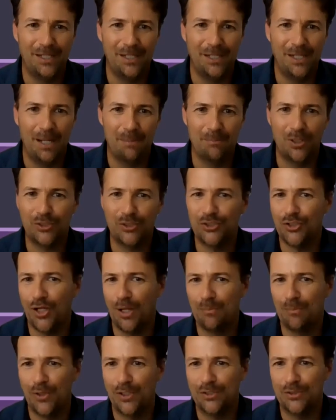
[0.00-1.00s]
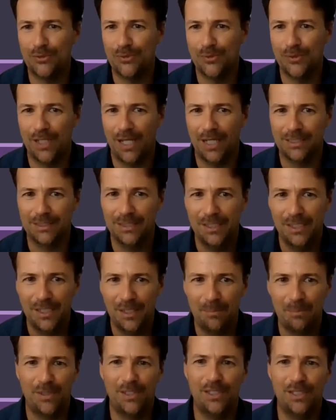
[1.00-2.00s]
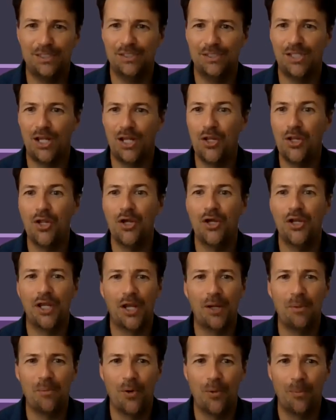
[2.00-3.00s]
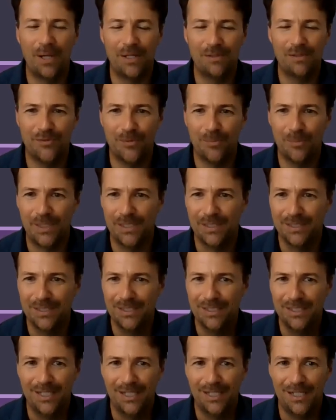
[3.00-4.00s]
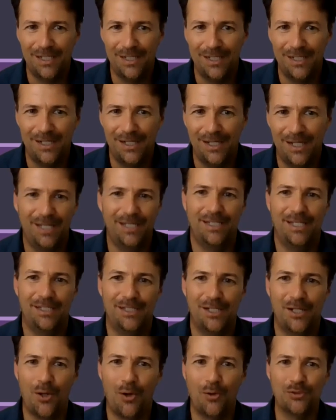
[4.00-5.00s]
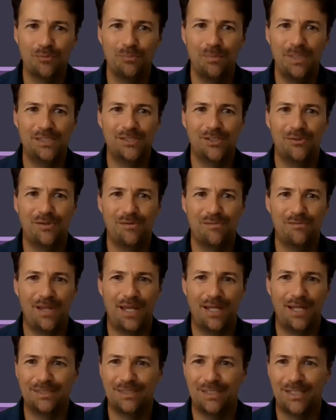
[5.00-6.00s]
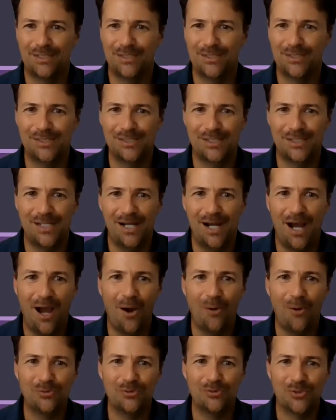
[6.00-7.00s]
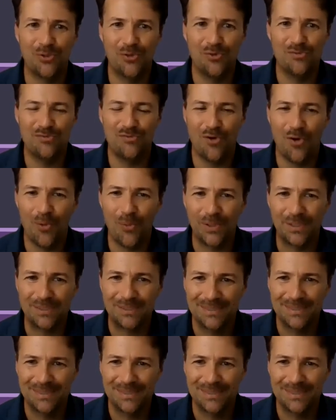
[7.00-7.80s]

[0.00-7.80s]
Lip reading: I'm not sure I'm going to do that, but this is a learning moment for me, and it allows me to reflect and consider how to go forward.